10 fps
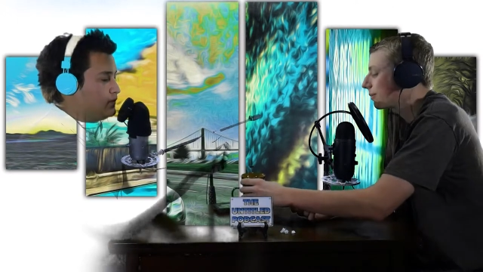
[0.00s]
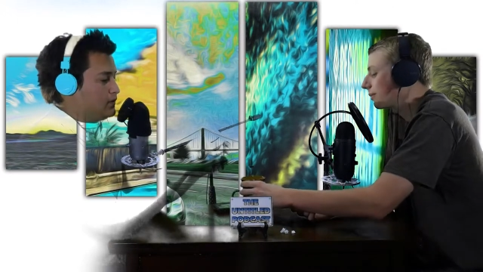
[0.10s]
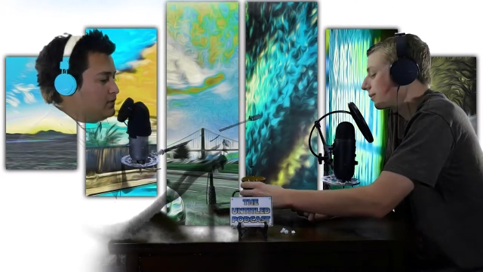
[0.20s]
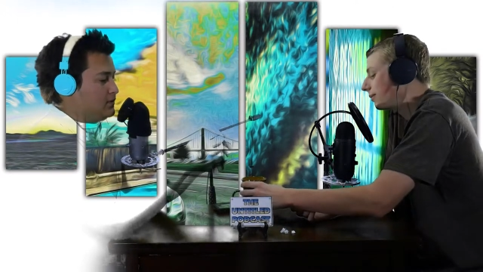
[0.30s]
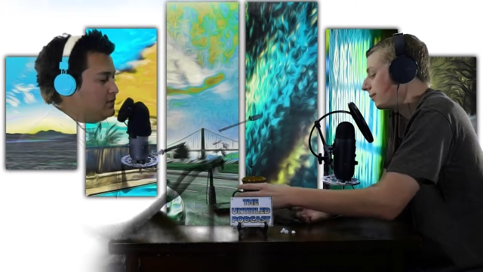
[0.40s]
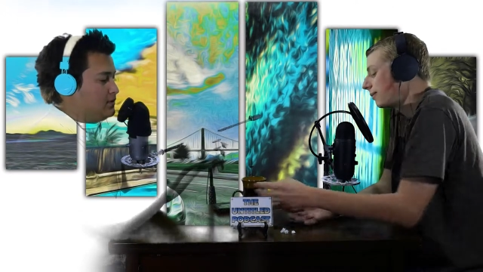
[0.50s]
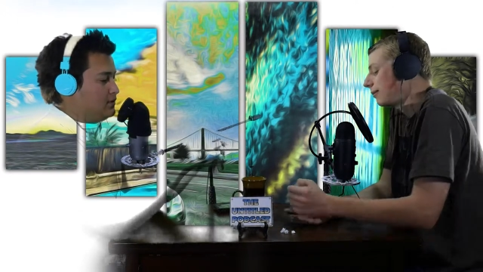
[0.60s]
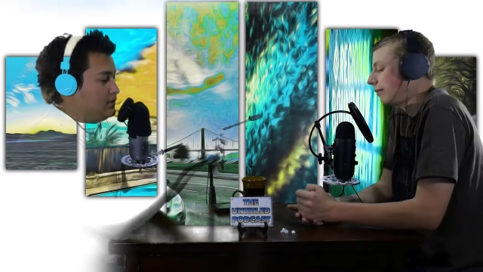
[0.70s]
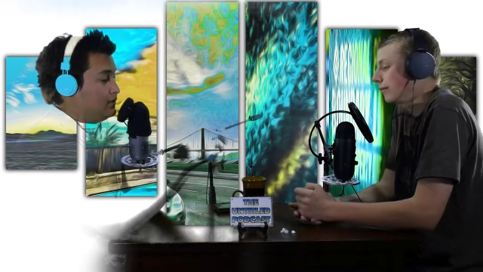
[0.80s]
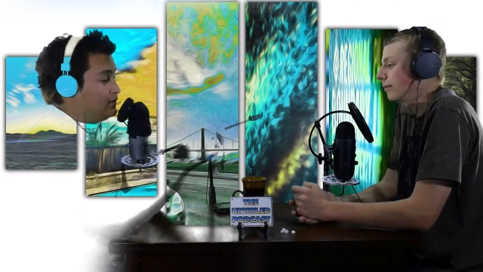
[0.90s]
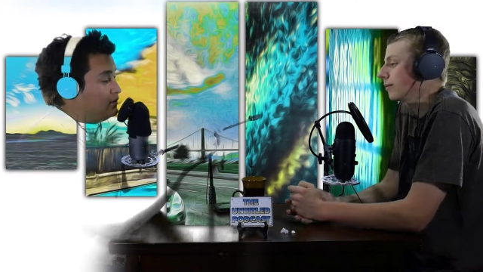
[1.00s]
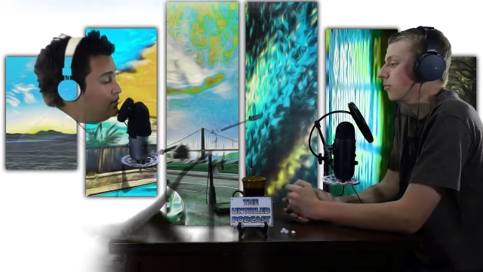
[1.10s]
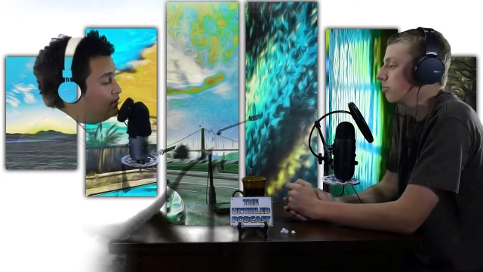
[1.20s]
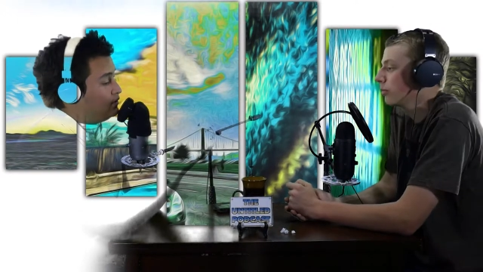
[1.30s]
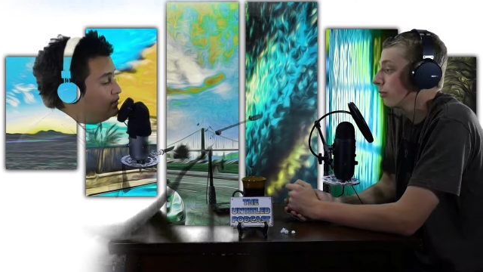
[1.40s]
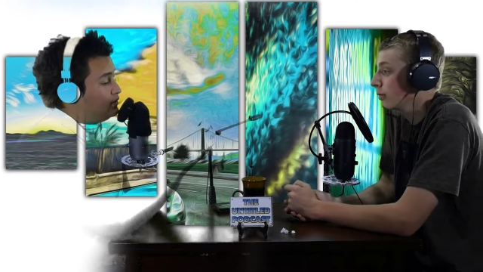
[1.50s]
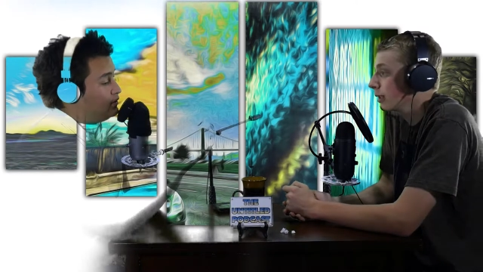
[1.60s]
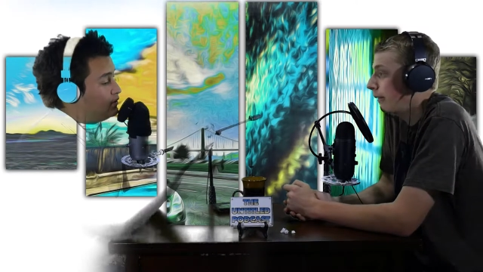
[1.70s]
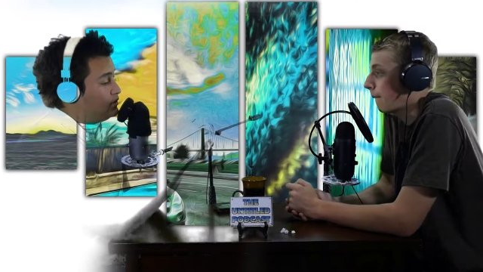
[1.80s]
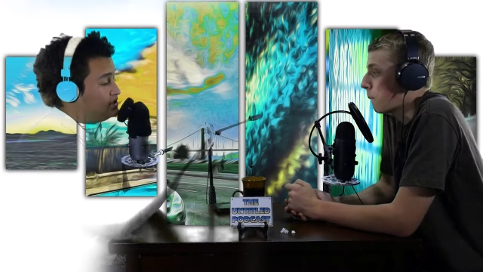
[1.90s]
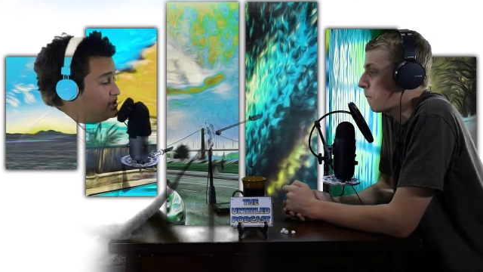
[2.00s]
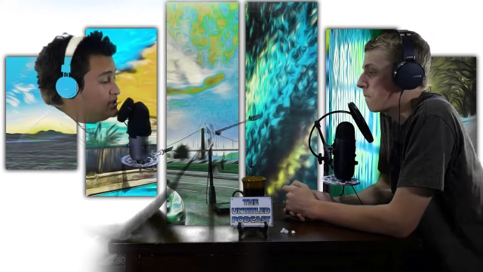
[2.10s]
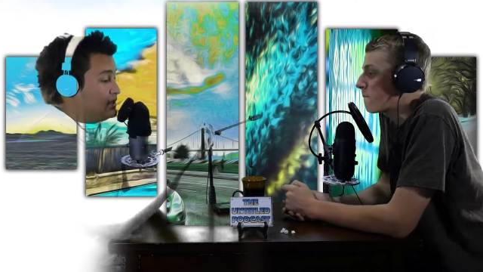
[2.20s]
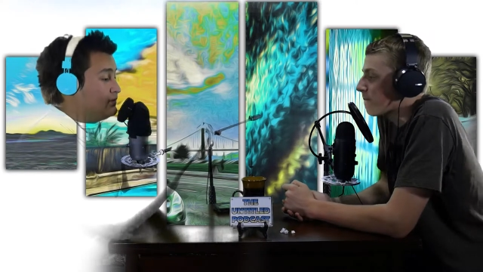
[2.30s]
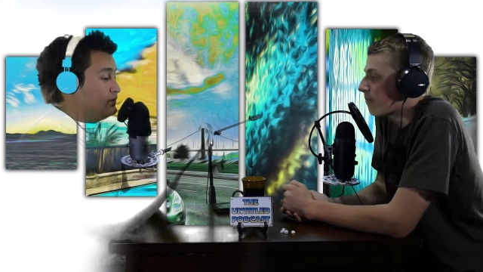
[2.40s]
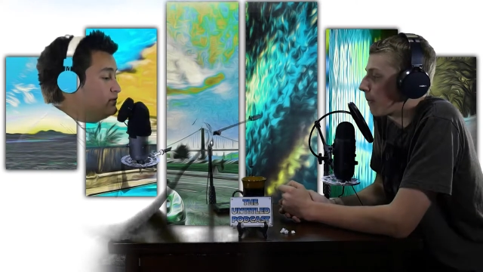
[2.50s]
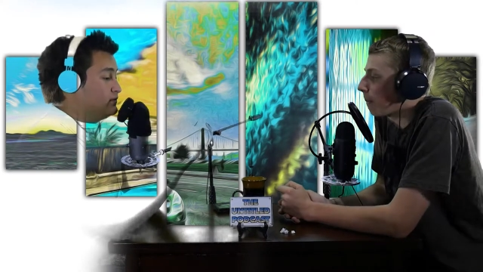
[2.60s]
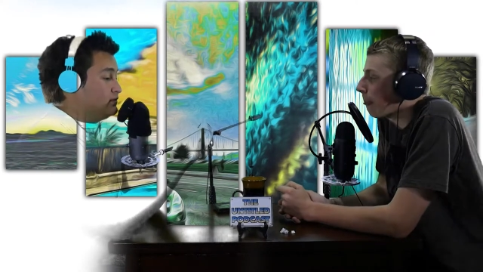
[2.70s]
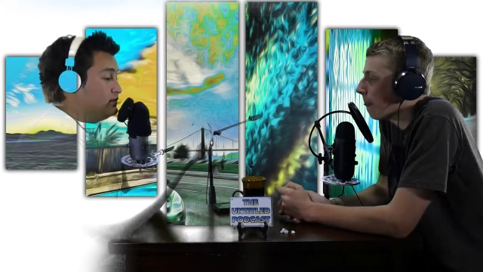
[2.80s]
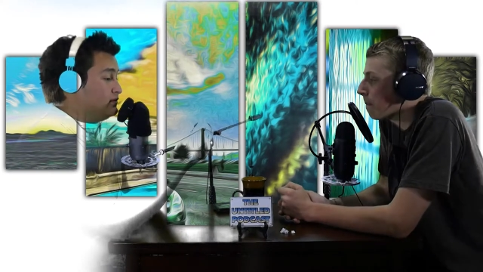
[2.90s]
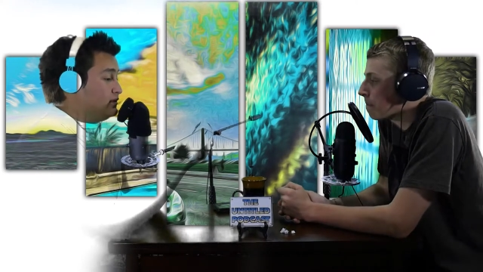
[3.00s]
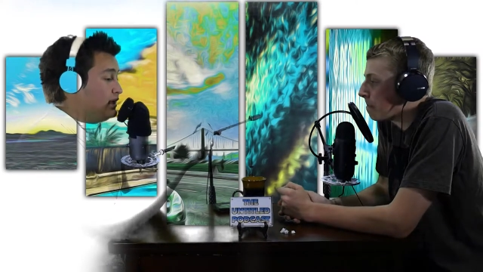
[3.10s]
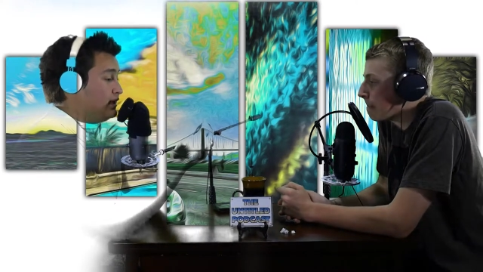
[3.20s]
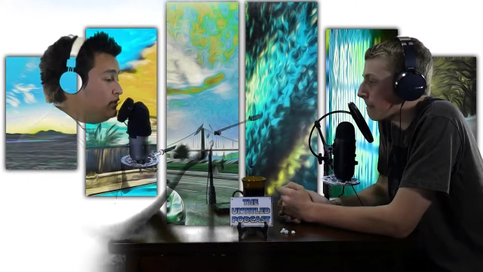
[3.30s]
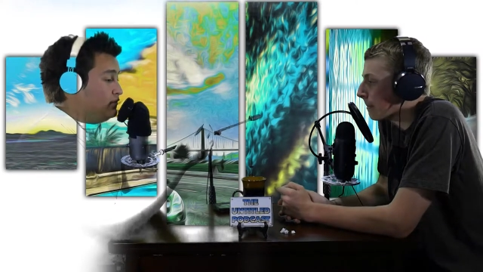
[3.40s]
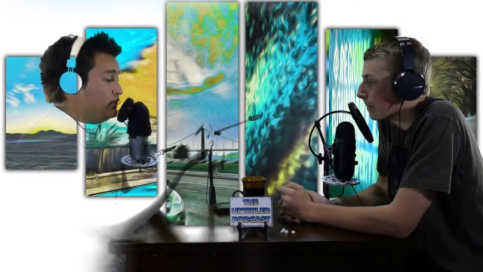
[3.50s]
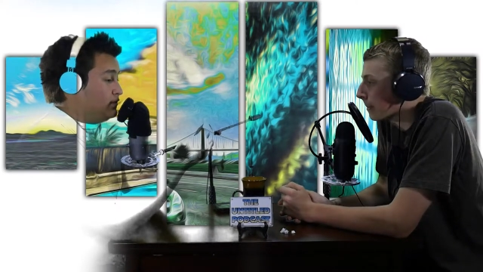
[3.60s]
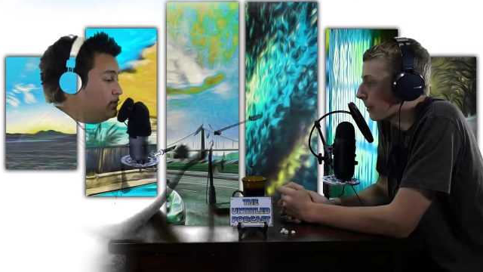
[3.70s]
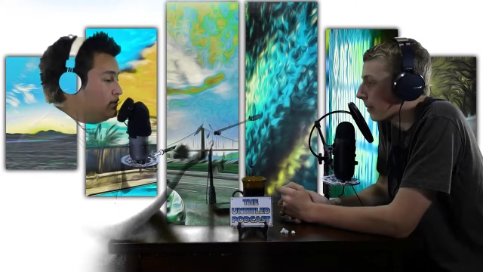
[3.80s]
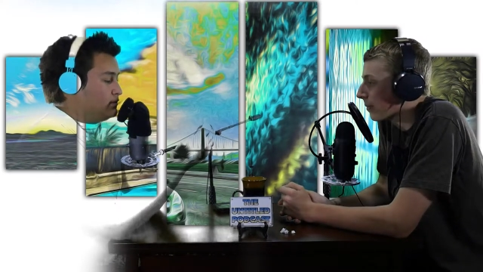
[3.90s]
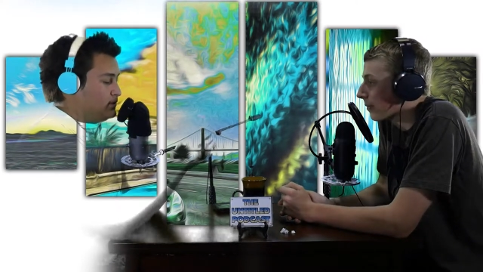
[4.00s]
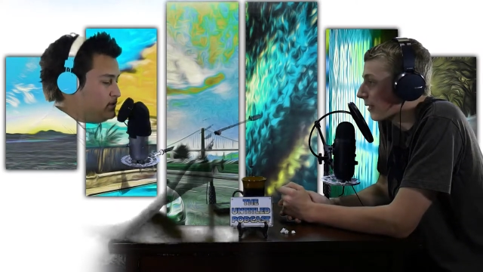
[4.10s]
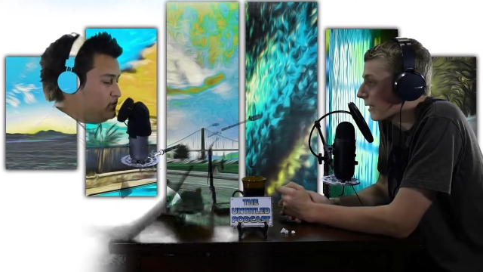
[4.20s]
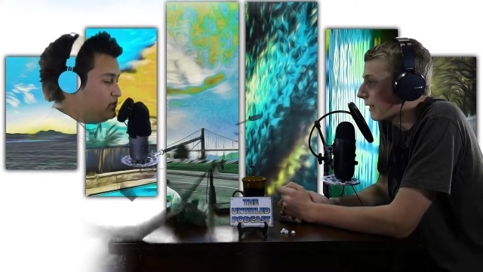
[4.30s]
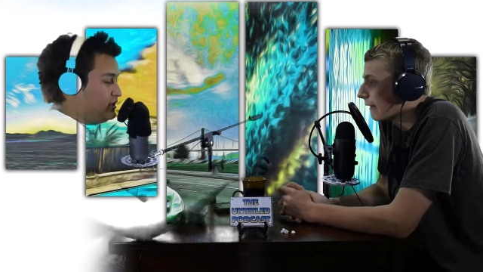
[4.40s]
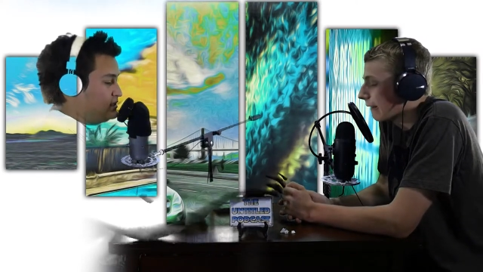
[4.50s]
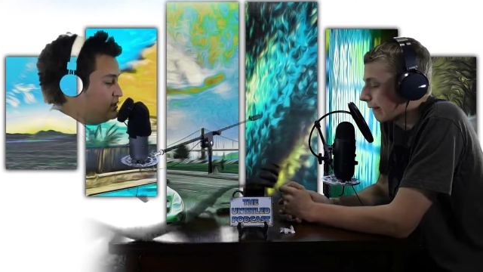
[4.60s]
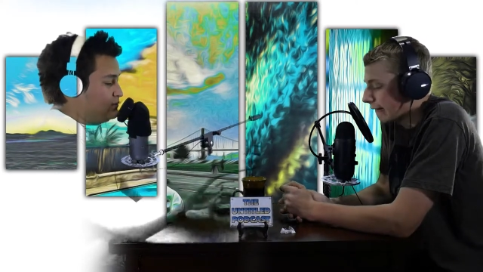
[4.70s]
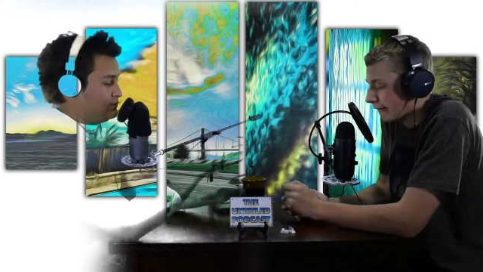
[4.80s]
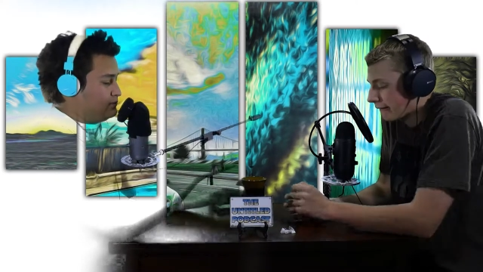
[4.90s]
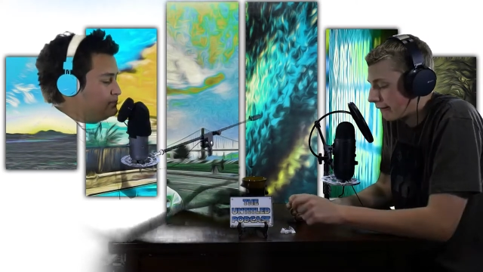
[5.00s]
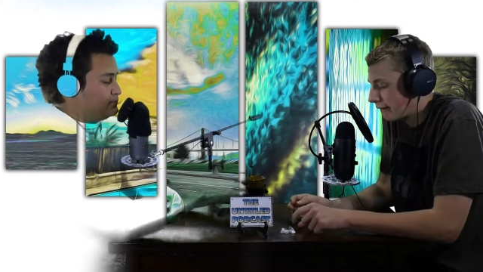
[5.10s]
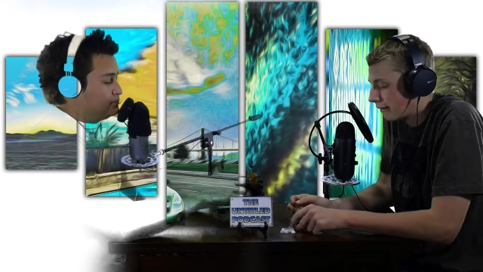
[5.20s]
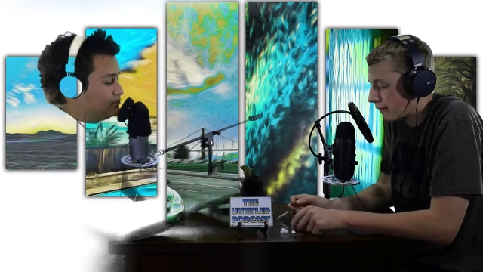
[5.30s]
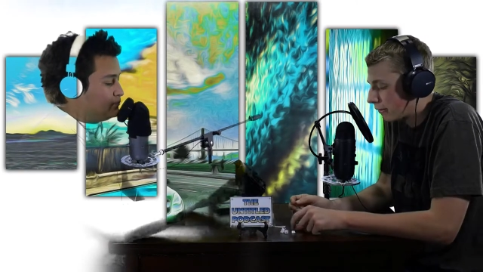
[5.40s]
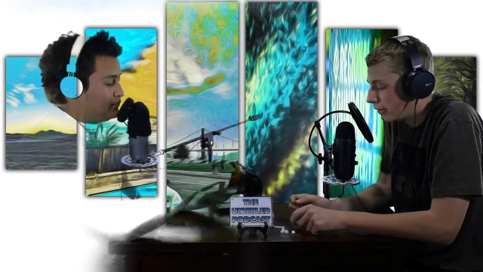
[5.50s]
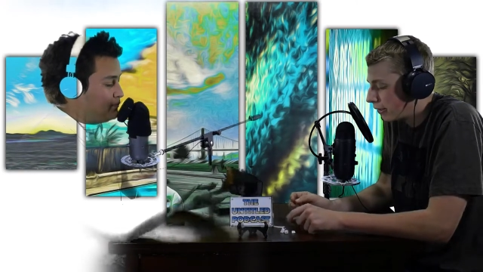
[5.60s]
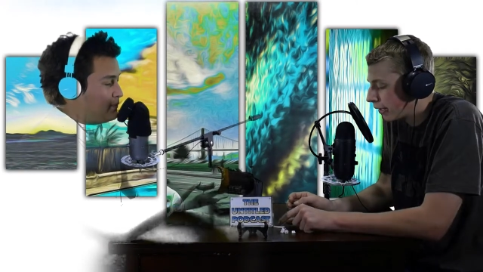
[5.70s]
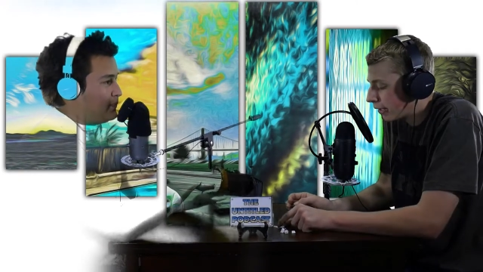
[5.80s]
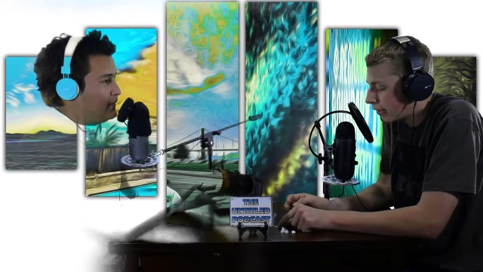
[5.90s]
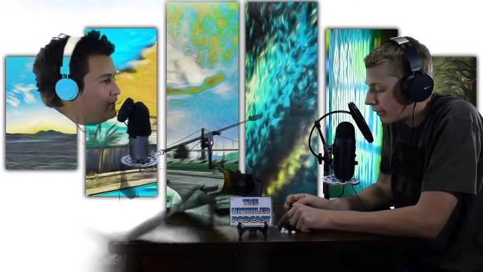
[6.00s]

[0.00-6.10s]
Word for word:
Speaker 1: go. Question seven. How do you feel? This is from last time.
Speaker 2: Really?